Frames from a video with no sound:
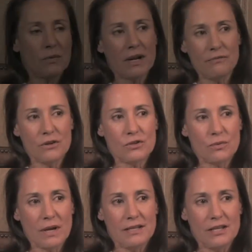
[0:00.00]
when I first
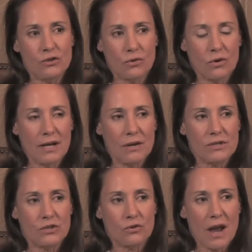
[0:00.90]
read Detroit, I
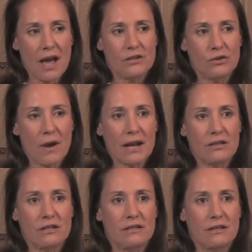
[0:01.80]
was
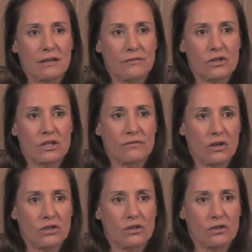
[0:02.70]
attracted, uh, first of
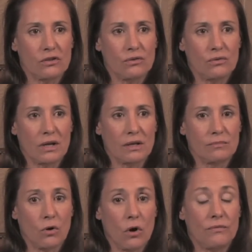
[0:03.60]
all, to
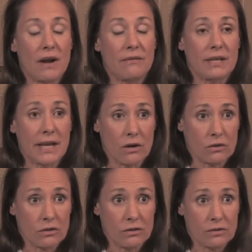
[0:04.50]
um, all five of the
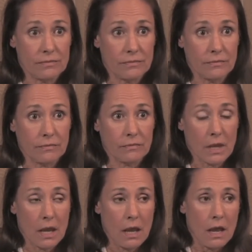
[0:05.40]
characters.
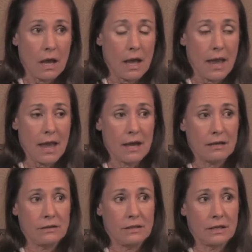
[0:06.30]

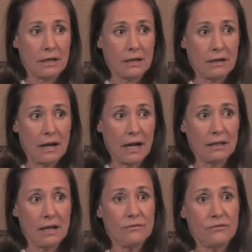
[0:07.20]
And uh, I
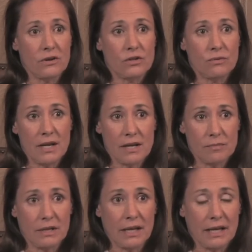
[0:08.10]
love first reading a
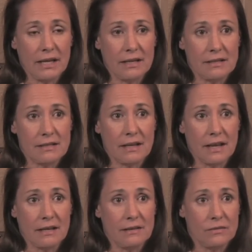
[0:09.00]
play, and, just,
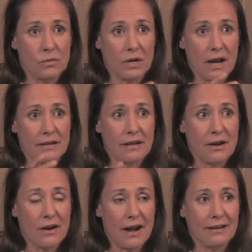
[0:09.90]
and when I
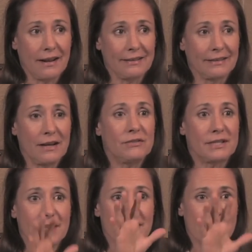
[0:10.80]
know, I, I love
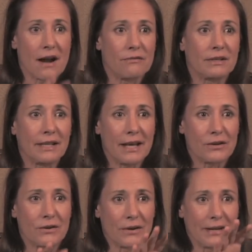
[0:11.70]
seeing a cover
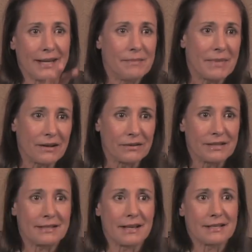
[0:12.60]
letter or an email
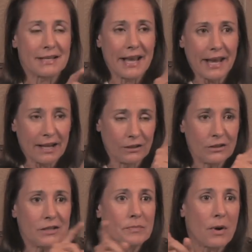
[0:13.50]
that says, and
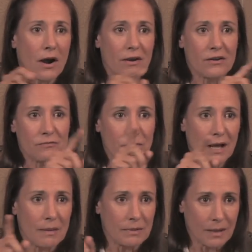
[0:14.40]
look at the part of
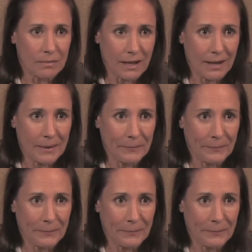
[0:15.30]
blah, blah, blah,